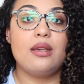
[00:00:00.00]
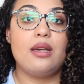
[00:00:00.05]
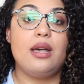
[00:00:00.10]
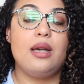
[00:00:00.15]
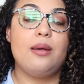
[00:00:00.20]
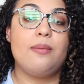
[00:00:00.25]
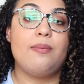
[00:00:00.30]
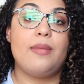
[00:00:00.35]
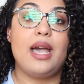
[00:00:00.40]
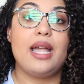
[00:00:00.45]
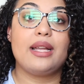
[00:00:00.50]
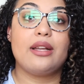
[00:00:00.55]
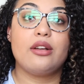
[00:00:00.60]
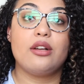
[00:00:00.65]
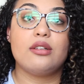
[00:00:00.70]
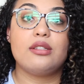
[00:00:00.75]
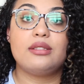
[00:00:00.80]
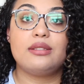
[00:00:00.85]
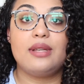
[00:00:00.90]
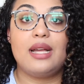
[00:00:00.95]
My
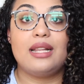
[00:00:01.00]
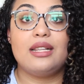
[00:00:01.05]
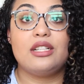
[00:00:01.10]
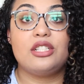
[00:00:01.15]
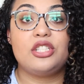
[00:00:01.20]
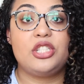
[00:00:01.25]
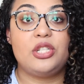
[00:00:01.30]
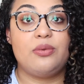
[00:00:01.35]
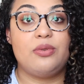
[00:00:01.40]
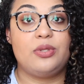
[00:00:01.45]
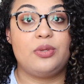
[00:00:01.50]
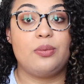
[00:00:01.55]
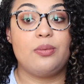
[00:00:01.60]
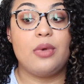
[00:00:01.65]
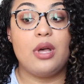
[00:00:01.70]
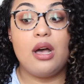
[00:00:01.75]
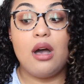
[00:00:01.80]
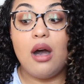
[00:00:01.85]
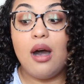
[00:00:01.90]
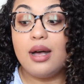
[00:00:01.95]
curl stylist, she was
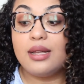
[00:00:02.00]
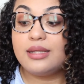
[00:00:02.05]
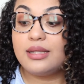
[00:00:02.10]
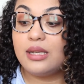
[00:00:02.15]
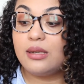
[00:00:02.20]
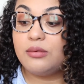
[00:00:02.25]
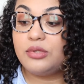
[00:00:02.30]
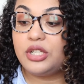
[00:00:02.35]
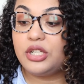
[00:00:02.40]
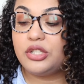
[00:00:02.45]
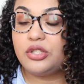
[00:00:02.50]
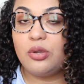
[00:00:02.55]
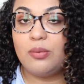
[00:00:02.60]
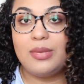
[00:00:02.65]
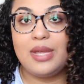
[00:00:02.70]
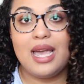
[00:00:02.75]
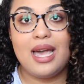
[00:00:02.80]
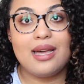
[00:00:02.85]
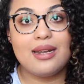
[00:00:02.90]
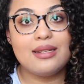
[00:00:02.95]
awesome. She showed
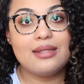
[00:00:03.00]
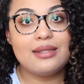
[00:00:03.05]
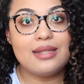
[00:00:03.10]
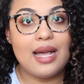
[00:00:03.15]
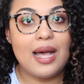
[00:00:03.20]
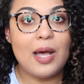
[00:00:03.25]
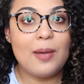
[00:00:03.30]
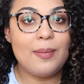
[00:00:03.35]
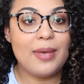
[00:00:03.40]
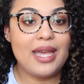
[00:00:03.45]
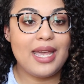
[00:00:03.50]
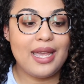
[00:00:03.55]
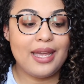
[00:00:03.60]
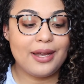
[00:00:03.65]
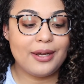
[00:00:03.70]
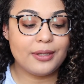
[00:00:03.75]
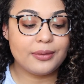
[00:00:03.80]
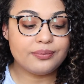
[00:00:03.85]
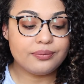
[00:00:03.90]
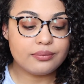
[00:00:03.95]
me how to style my
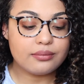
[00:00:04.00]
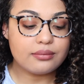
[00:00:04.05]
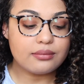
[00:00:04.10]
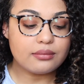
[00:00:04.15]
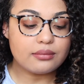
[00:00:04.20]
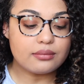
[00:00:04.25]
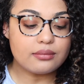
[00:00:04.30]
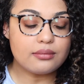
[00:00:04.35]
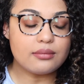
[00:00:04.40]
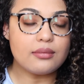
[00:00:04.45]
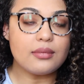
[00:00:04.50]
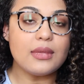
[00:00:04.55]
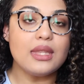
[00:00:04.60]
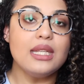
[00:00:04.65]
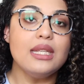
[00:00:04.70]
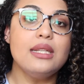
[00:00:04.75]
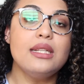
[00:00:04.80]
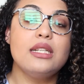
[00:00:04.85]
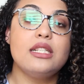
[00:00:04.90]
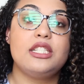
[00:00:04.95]
hair.
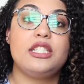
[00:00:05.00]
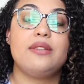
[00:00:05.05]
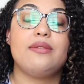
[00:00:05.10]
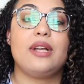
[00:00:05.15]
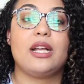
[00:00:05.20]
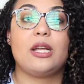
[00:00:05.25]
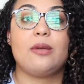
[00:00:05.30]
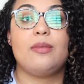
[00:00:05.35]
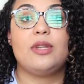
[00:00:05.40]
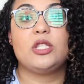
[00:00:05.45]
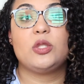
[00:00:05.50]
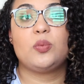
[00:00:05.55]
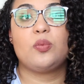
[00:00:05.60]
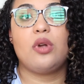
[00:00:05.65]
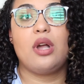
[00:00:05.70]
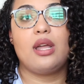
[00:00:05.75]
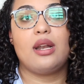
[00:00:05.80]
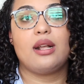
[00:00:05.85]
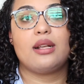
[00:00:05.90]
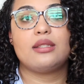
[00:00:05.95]
She recommends
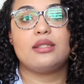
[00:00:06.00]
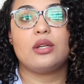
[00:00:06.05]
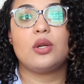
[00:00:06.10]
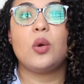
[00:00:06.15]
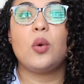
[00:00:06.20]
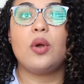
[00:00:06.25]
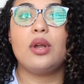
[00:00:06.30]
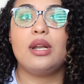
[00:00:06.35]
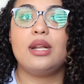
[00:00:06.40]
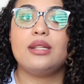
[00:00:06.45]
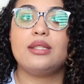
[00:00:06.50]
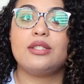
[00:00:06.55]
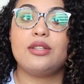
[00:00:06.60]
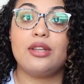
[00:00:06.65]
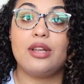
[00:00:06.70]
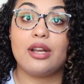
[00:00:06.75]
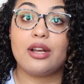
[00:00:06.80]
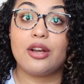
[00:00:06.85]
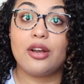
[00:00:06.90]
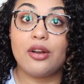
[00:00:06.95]
products according
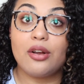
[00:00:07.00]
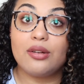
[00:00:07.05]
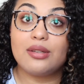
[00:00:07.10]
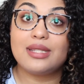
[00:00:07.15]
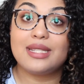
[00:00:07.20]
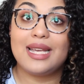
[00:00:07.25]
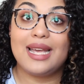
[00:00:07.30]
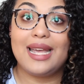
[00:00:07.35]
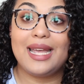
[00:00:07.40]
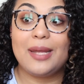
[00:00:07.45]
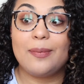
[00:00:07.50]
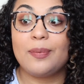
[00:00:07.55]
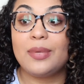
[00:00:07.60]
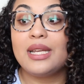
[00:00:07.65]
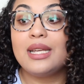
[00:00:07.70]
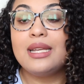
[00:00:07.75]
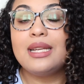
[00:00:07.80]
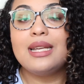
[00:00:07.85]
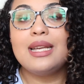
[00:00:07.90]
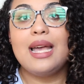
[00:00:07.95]
to your curl type,
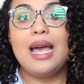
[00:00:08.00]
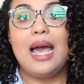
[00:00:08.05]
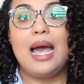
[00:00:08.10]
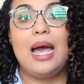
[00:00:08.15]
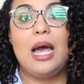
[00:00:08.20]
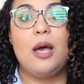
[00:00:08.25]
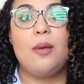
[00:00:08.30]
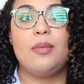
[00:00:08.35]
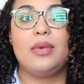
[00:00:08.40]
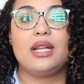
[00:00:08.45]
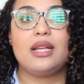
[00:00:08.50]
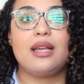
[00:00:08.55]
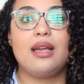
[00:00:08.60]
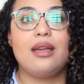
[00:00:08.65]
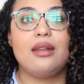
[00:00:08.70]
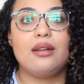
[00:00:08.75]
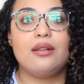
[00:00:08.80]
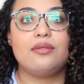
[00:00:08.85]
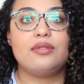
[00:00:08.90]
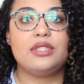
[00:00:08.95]
and
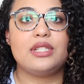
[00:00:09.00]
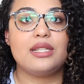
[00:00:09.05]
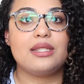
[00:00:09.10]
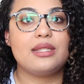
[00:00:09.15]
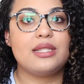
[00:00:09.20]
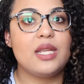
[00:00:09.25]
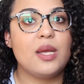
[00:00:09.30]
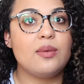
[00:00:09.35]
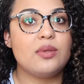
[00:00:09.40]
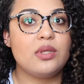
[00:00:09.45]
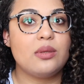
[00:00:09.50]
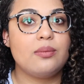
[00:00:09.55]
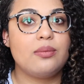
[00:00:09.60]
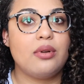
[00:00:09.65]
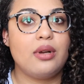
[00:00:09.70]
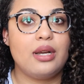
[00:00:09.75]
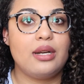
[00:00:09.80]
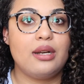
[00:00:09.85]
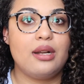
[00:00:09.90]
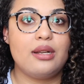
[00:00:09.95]
kind of just tips and
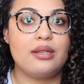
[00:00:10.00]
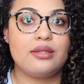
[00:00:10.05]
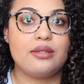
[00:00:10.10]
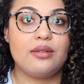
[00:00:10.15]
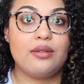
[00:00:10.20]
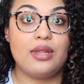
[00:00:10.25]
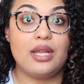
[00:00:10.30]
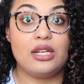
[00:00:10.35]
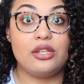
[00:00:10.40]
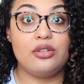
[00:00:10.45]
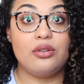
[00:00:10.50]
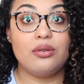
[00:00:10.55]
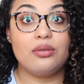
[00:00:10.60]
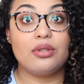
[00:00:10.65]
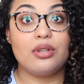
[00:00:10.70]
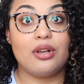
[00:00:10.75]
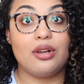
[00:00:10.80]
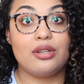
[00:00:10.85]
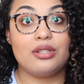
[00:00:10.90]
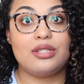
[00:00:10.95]
pointers so that
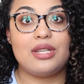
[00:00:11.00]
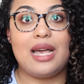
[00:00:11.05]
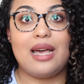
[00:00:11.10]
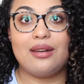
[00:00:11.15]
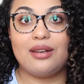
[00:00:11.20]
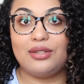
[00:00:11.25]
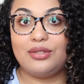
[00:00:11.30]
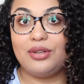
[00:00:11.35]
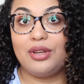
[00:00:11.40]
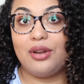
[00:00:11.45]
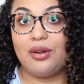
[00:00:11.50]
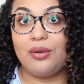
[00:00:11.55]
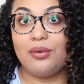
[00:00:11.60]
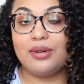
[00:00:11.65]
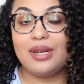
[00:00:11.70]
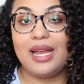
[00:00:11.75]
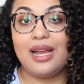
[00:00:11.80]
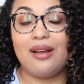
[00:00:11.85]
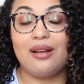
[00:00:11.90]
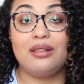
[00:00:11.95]
you learned how to do your
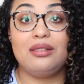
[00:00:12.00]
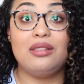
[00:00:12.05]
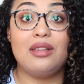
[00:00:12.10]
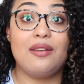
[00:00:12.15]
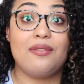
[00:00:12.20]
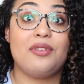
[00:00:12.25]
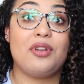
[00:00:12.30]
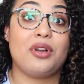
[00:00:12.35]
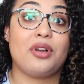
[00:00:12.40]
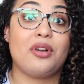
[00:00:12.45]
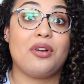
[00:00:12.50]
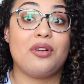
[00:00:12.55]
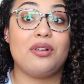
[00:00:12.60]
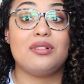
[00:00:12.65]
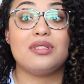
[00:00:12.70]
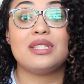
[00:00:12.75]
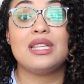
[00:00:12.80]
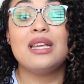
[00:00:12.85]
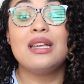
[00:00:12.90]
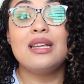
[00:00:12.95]
own hair and love your
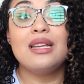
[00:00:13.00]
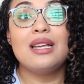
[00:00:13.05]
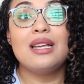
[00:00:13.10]
curls.